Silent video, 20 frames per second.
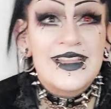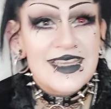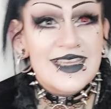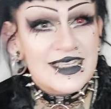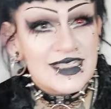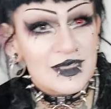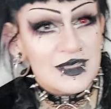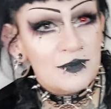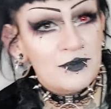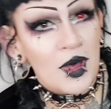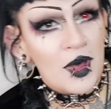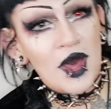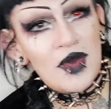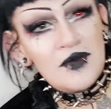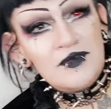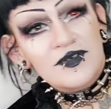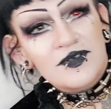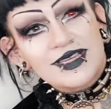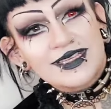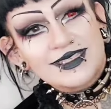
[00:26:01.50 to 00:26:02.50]
it's the
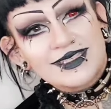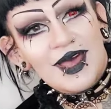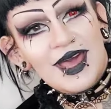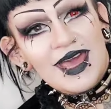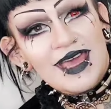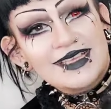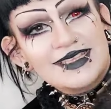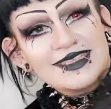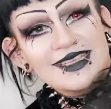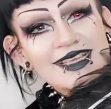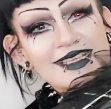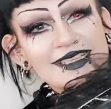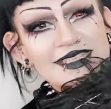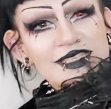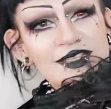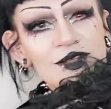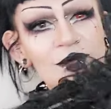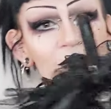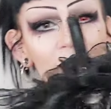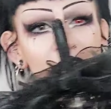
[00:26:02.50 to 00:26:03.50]
perfect size. It's
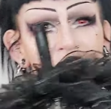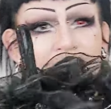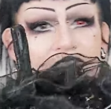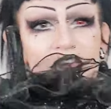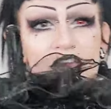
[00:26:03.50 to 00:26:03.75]
not like